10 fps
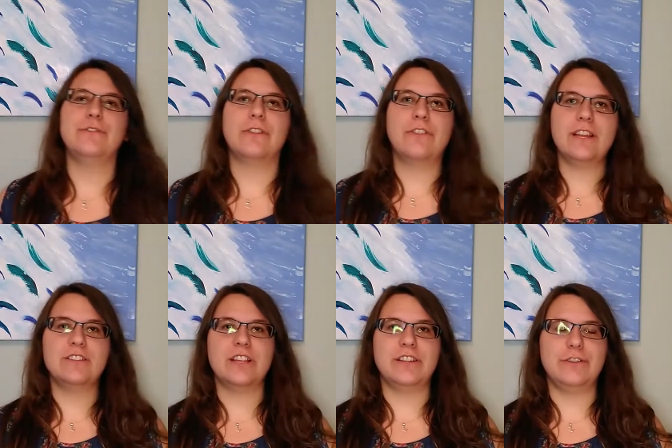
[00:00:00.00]
the
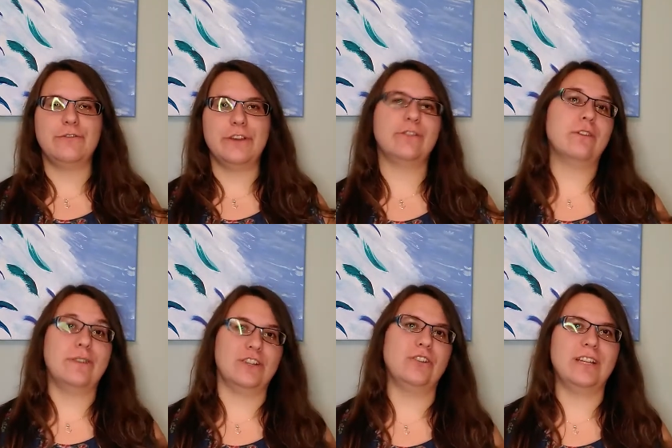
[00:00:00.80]
things that you feel for a
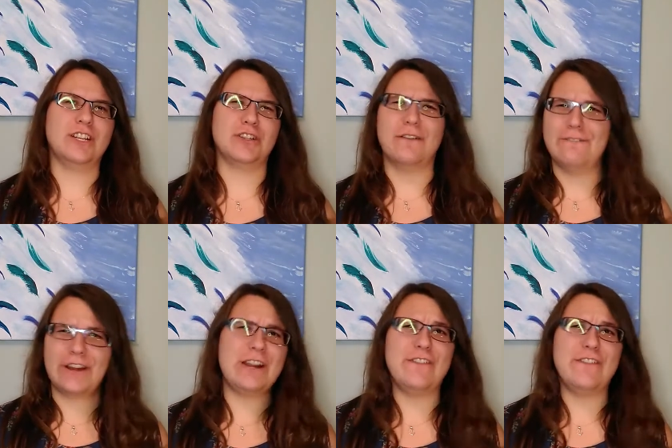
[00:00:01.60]
fictional character are very,